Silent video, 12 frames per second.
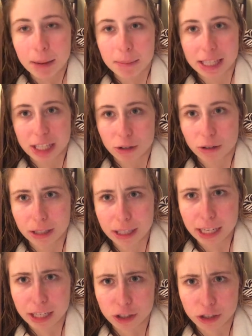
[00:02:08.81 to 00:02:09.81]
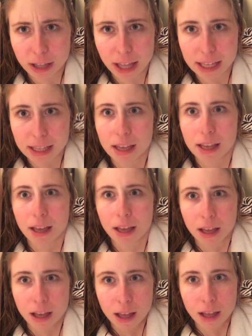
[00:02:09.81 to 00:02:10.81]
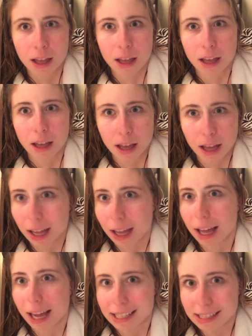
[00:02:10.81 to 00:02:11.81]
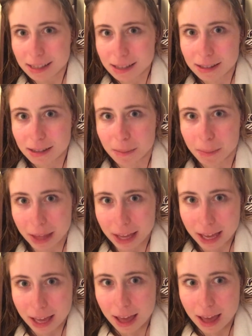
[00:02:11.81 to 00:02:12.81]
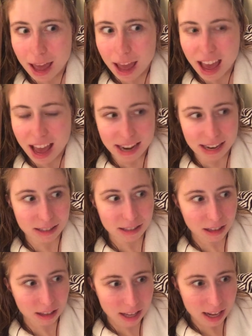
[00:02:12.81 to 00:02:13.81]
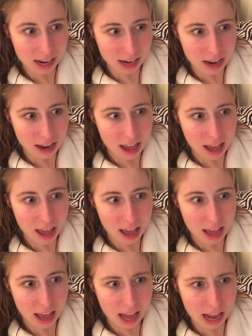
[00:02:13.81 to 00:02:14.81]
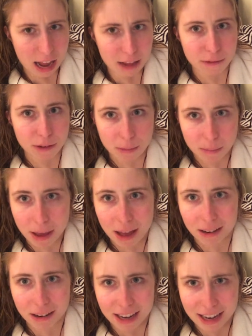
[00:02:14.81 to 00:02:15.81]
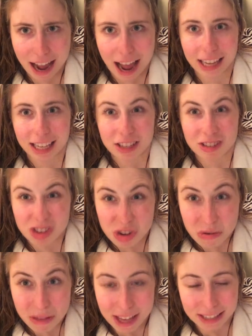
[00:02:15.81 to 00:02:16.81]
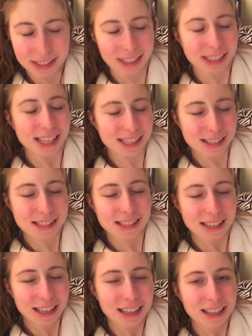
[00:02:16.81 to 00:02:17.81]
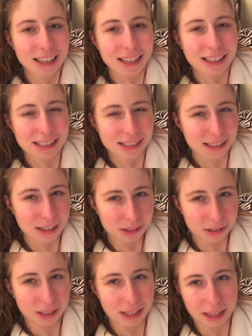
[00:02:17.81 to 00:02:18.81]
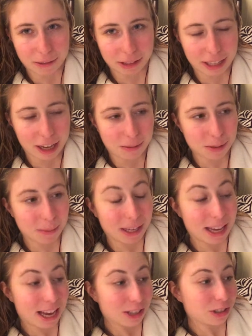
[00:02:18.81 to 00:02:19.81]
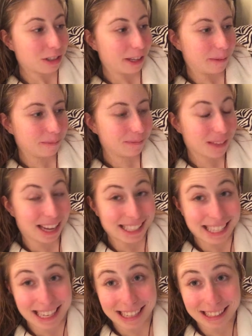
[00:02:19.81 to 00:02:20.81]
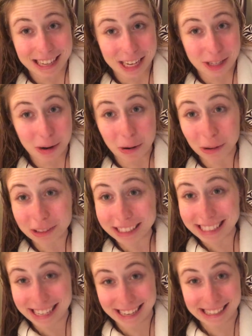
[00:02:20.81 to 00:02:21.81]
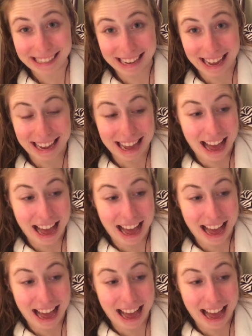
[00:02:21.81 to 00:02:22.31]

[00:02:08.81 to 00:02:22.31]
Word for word: But then you clean and you're like, I did something and it's clean and I feel better and I can do this. Like that's that's another thing that really helps me. Actually, I did it. I totally did it today.